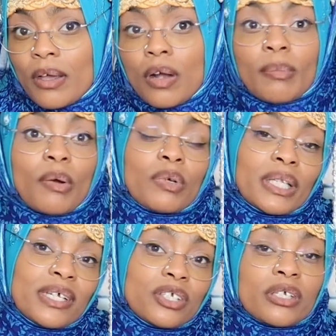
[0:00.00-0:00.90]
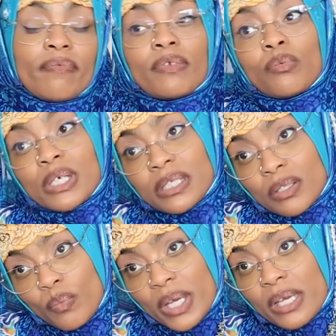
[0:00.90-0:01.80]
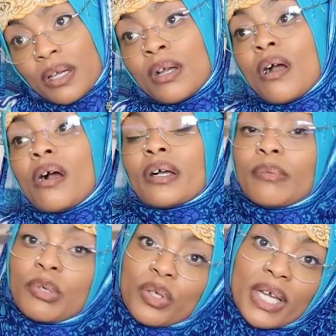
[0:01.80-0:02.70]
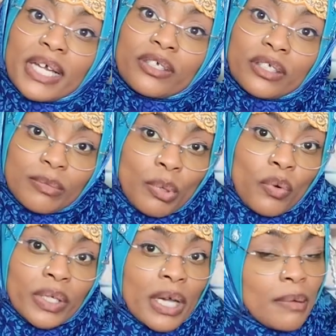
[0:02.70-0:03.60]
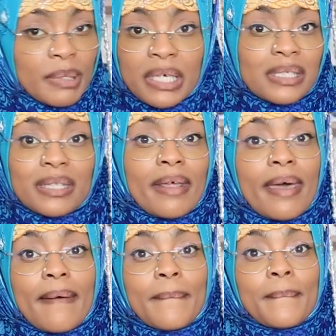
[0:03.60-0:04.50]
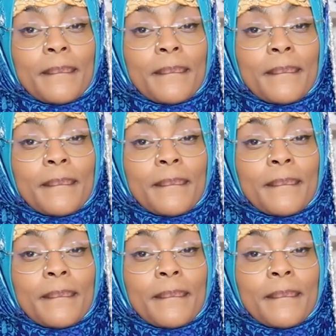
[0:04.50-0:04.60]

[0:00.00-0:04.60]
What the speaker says: or my relationship for the rest of the week, or our communication is broken down because of that.